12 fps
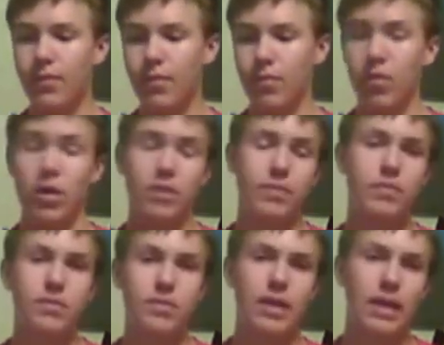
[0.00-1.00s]
Well,
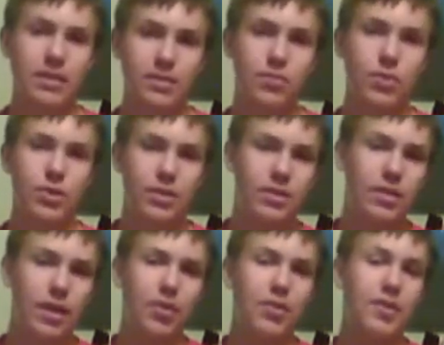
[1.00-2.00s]
that's what
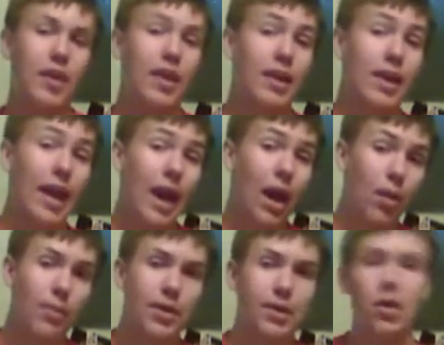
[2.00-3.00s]
they're saying now,
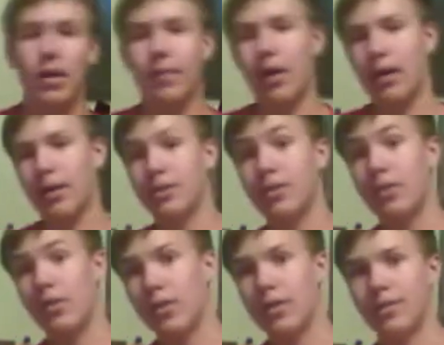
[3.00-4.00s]
but knowing Minor
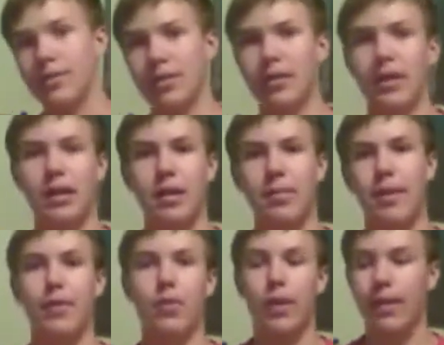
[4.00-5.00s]
Studios, it can end up
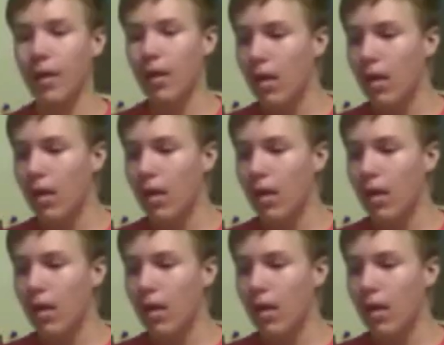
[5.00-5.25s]
either way.